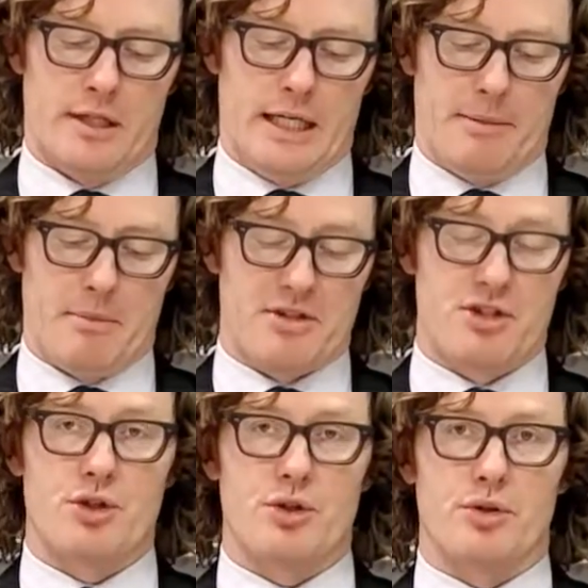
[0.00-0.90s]
a
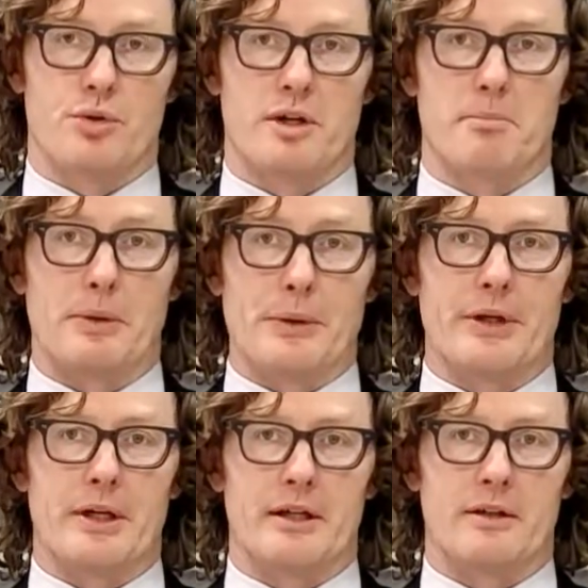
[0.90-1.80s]
student or an
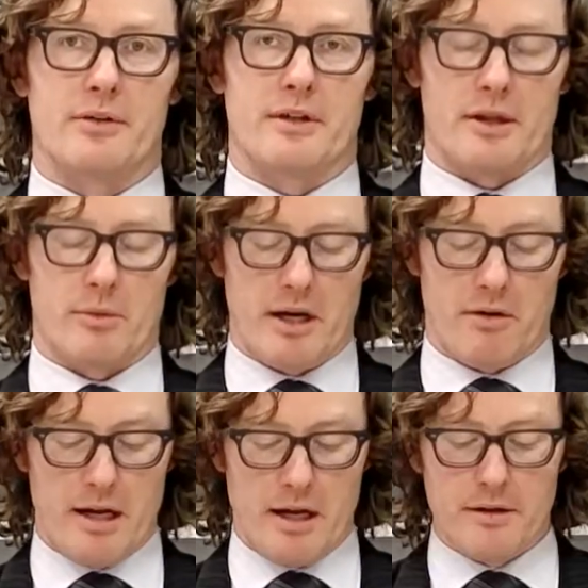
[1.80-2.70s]
employee, not the other way
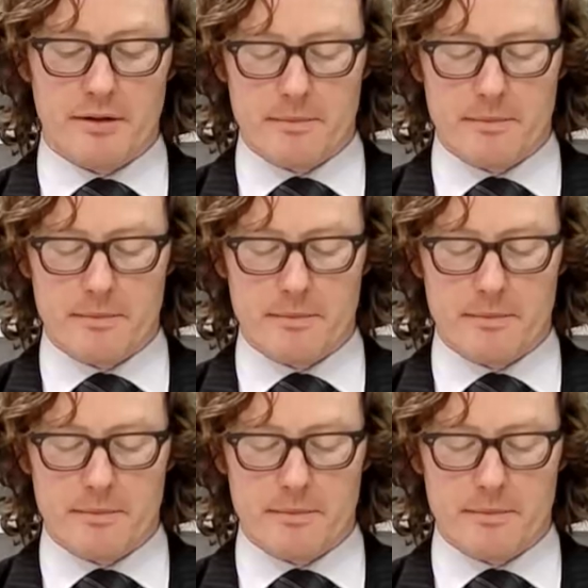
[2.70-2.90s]
around.